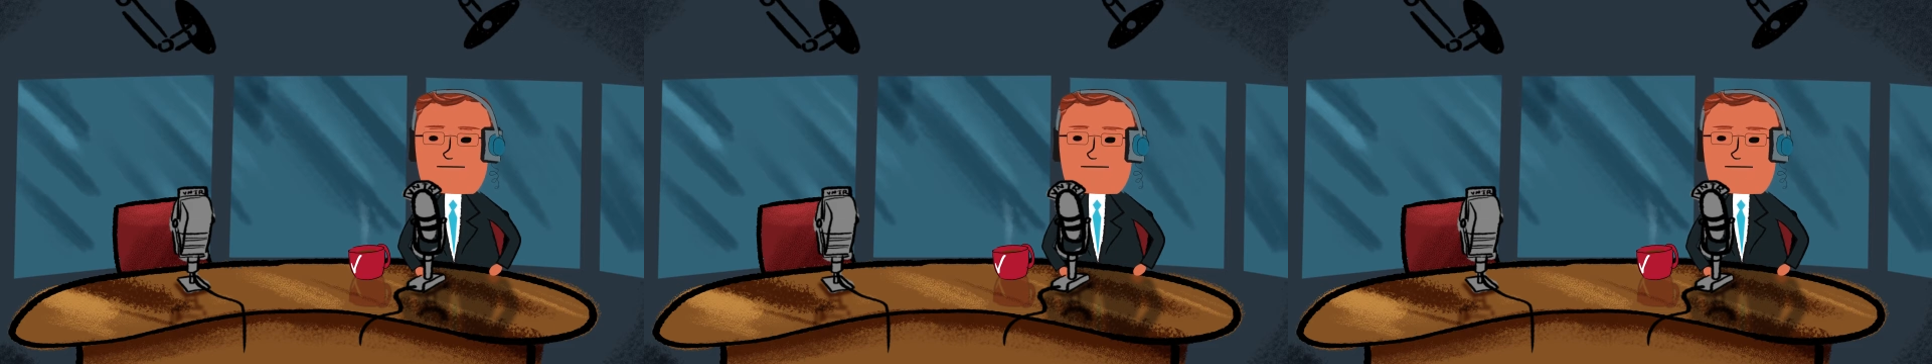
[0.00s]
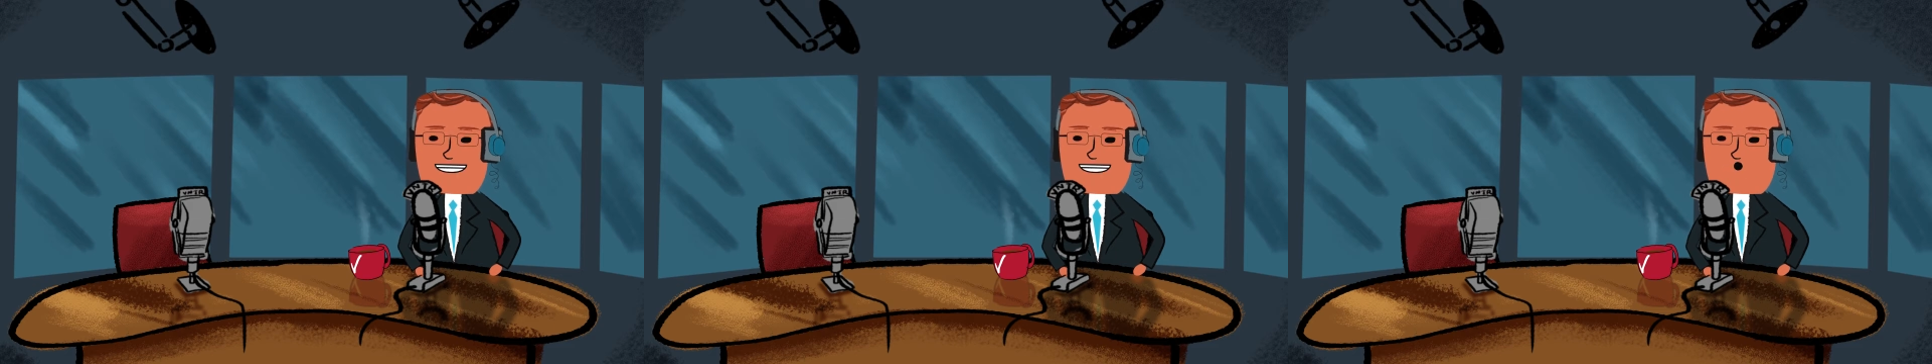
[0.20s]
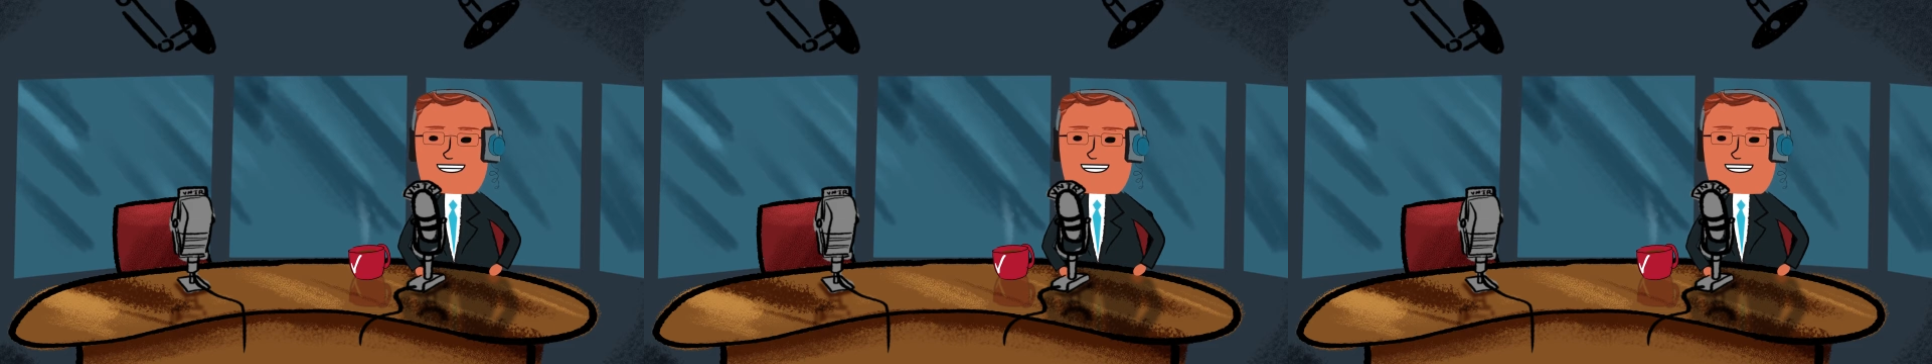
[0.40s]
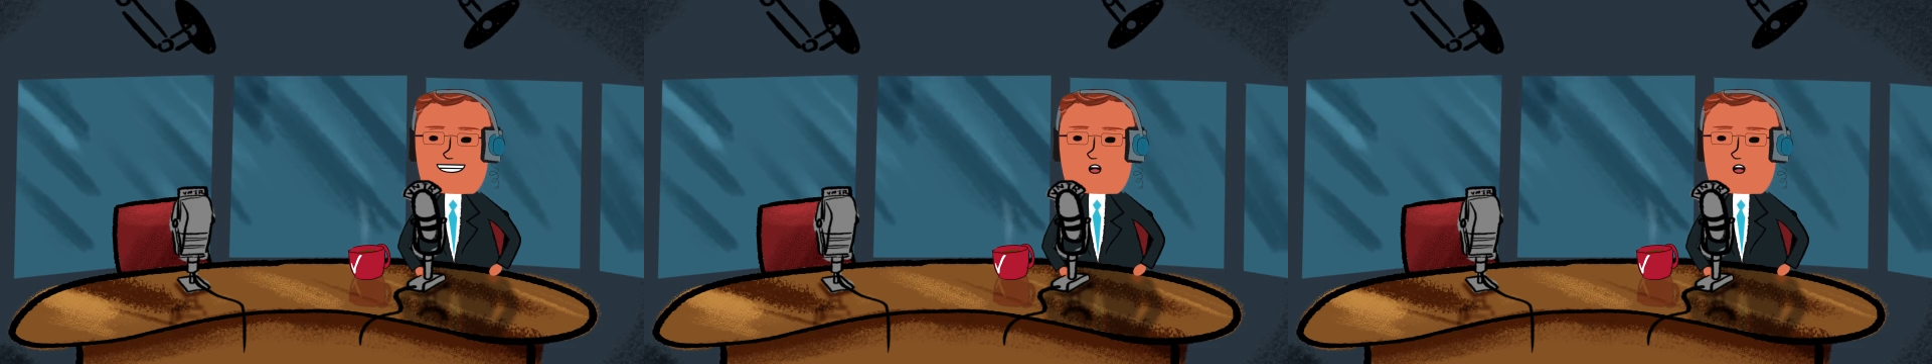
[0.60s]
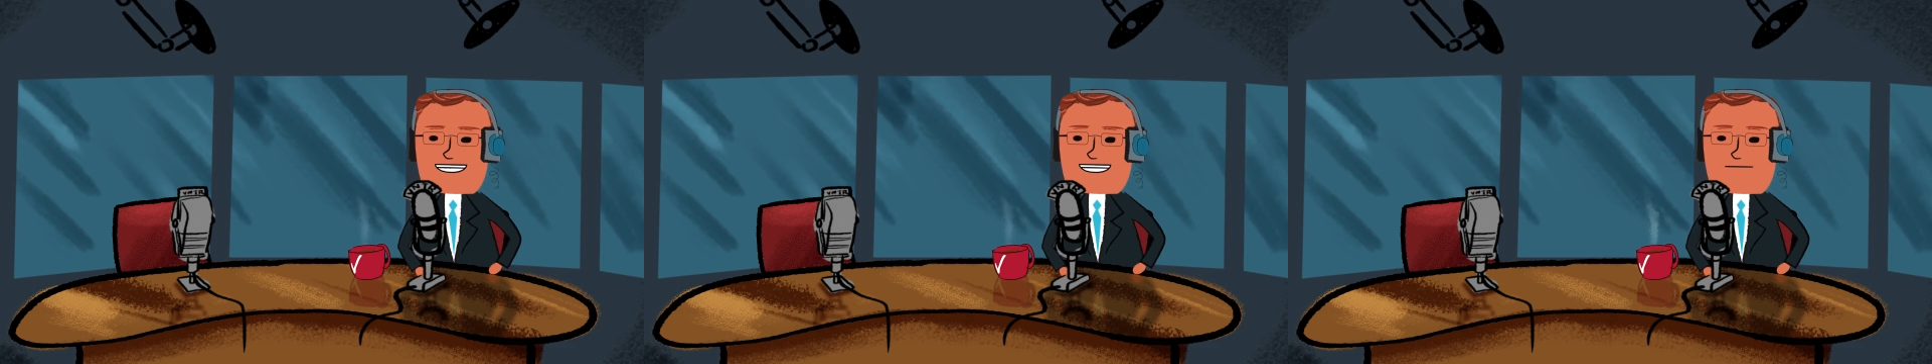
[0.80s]
was
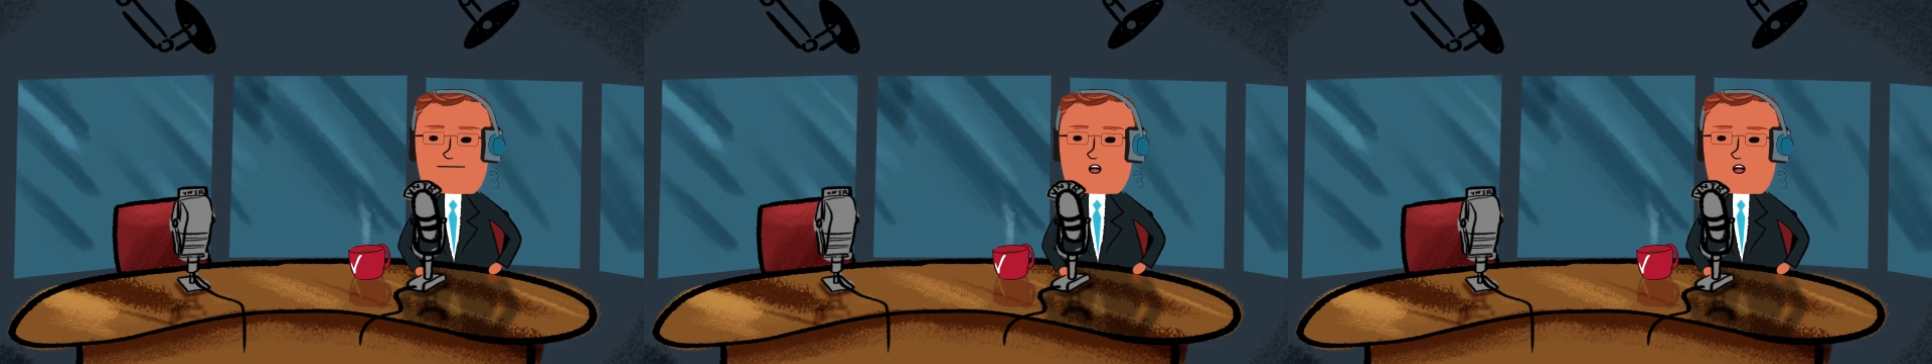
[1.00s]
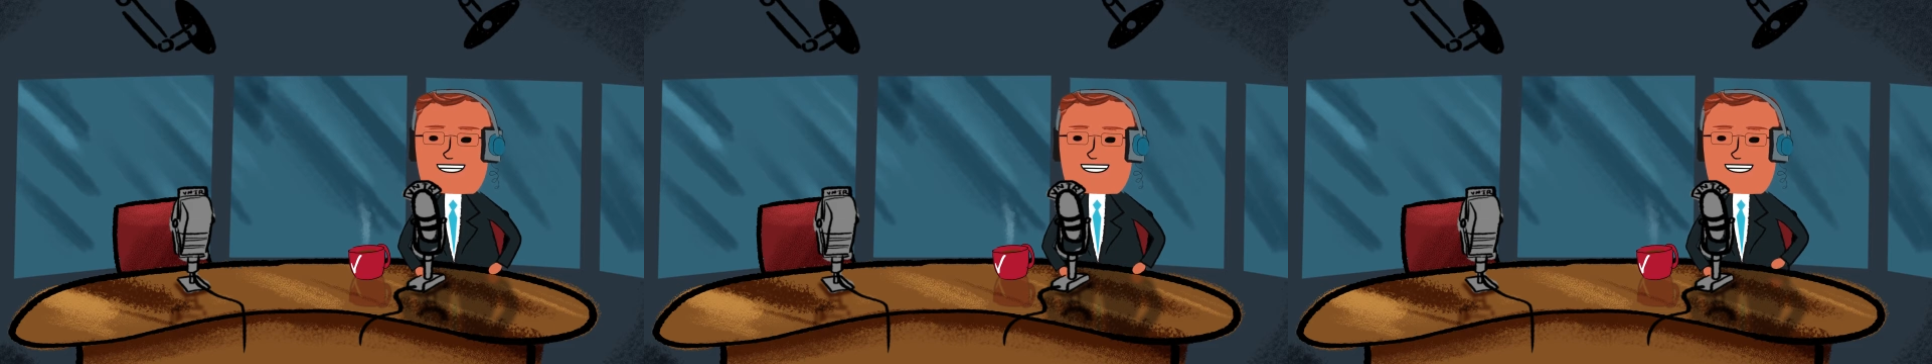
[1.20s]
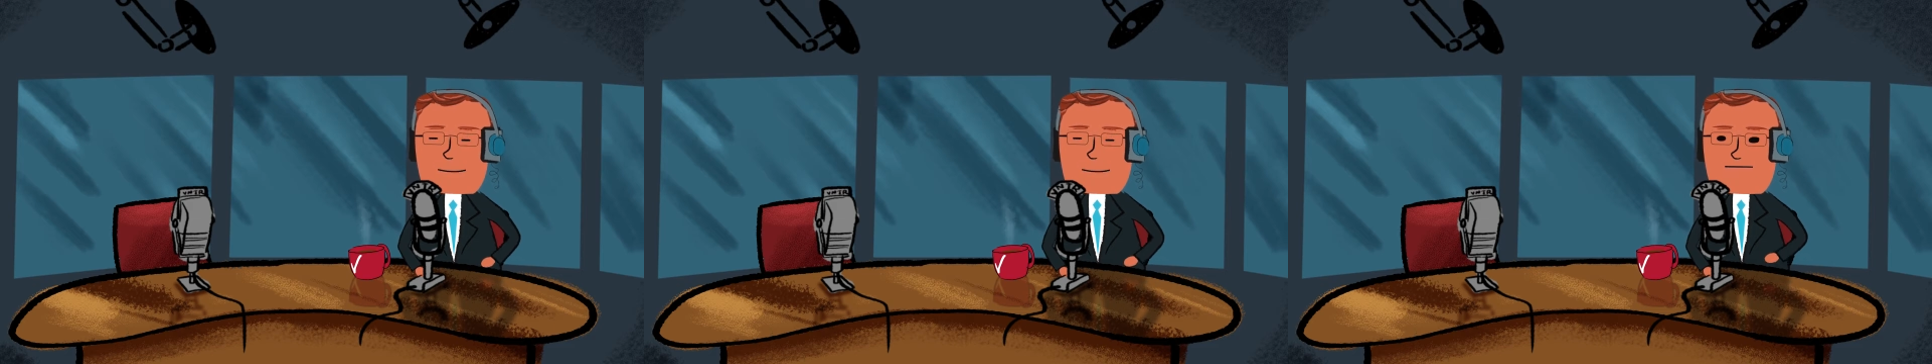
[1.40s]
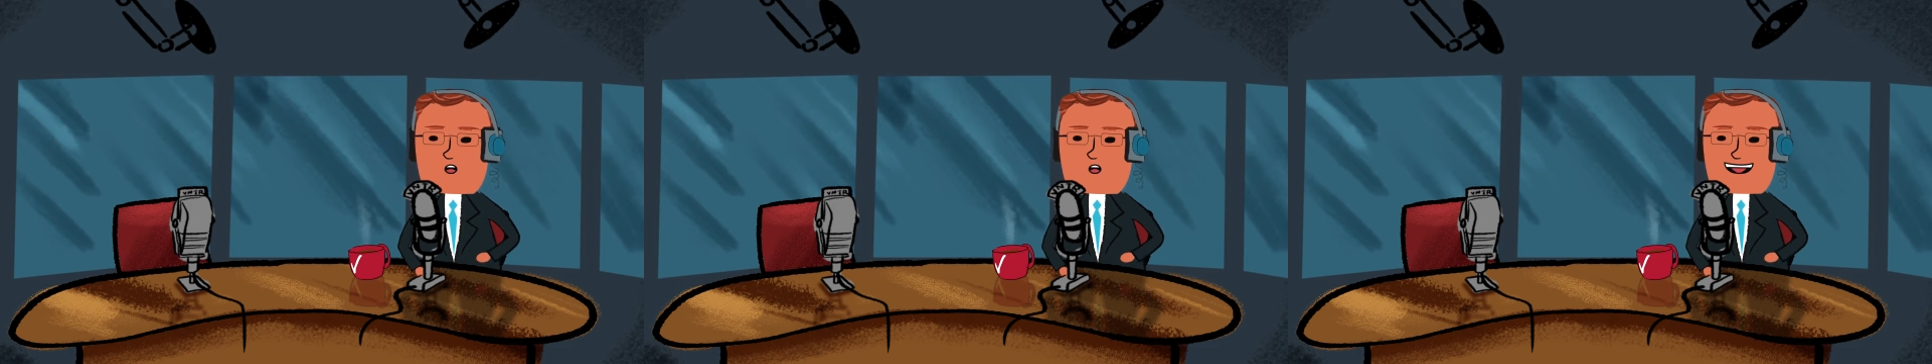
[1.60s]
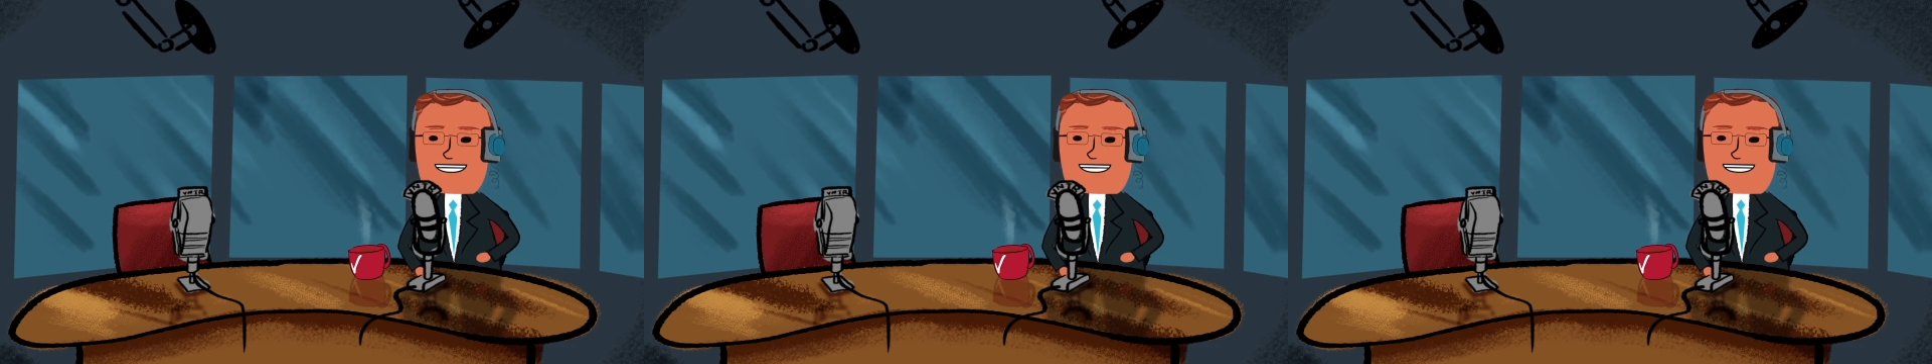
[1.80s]
much more
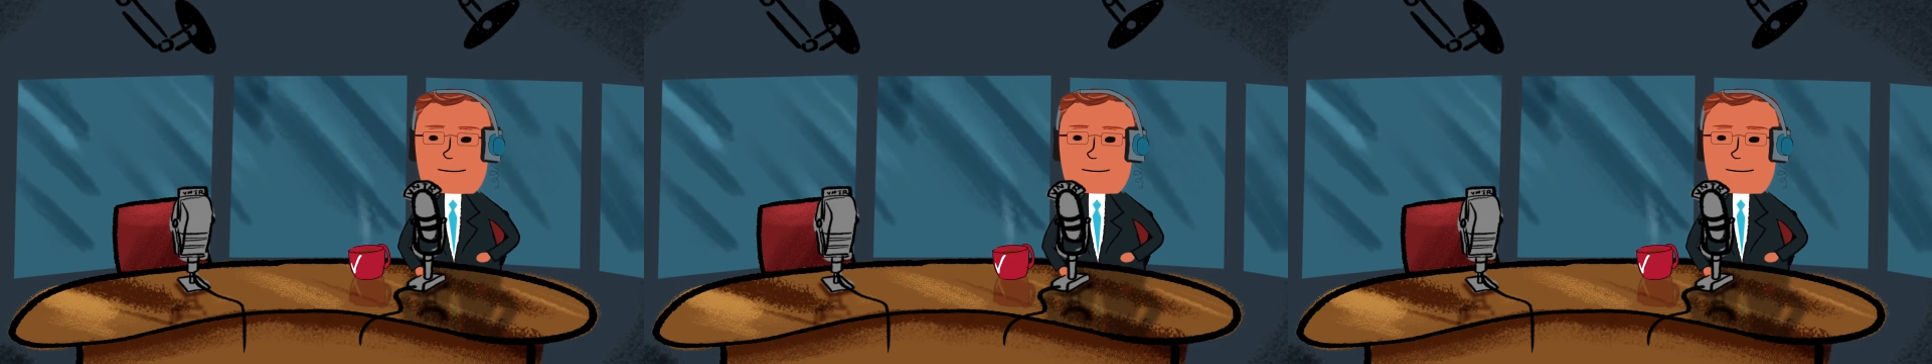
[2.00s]
difficult